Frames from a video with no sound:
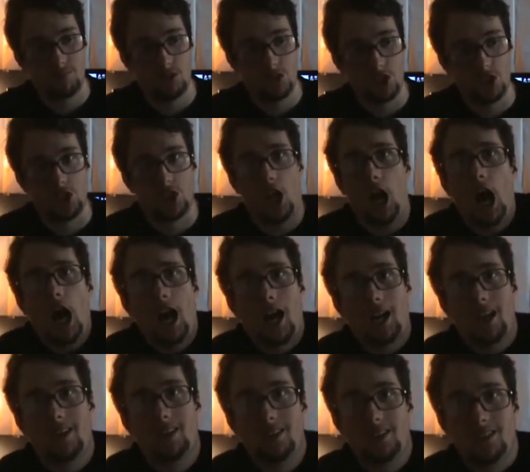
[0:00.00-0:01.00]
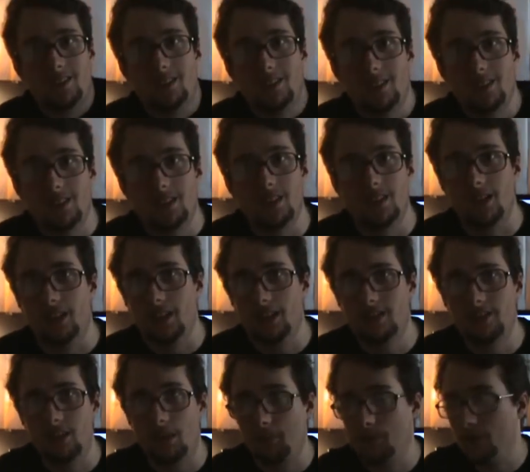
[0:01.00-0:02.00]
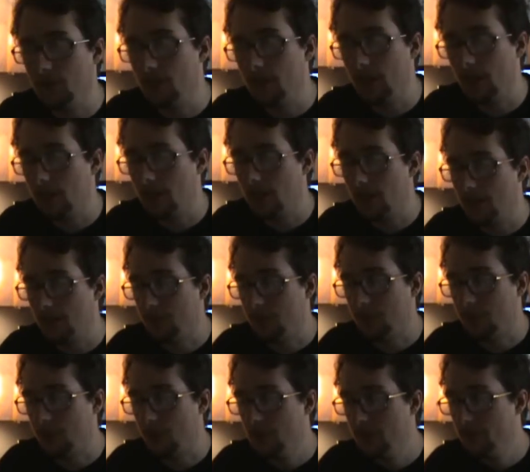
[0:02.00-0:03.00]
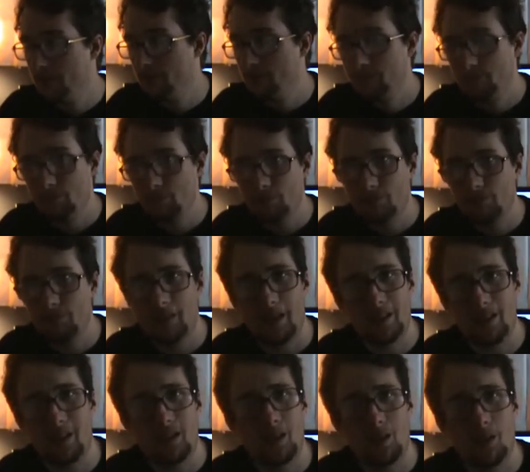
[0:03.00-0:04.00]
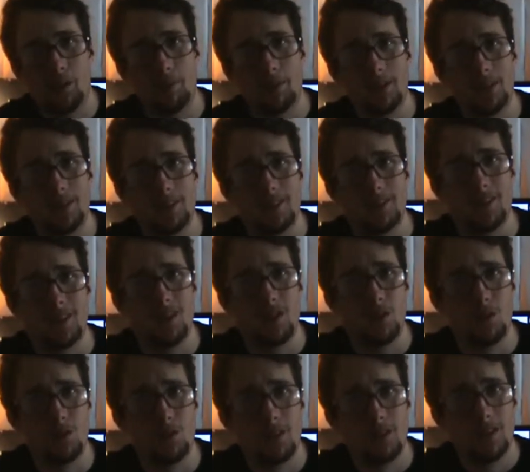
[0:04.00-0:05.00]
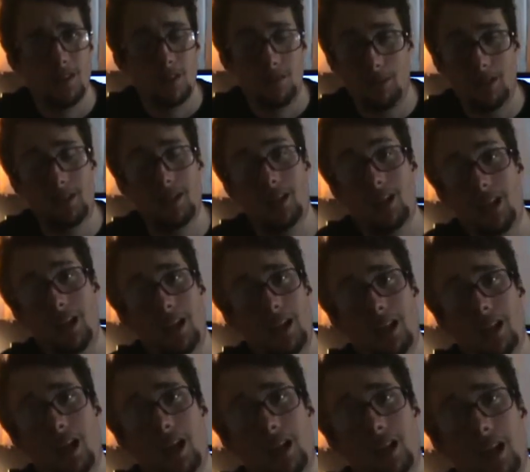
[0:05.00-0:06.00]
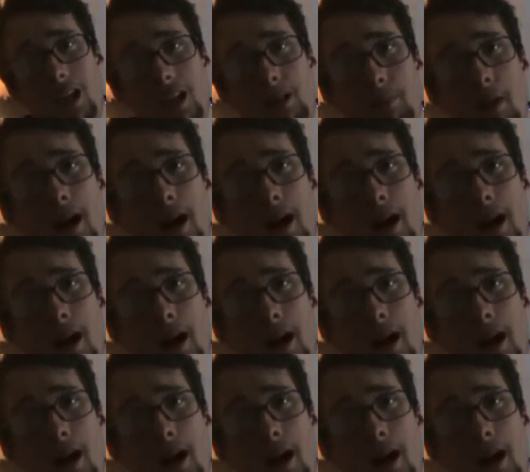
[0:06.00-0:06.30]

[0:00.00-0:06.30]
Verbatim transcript: shock. You know, that's something that I don't think a lot of RPGs do. Especially a lot, a lot of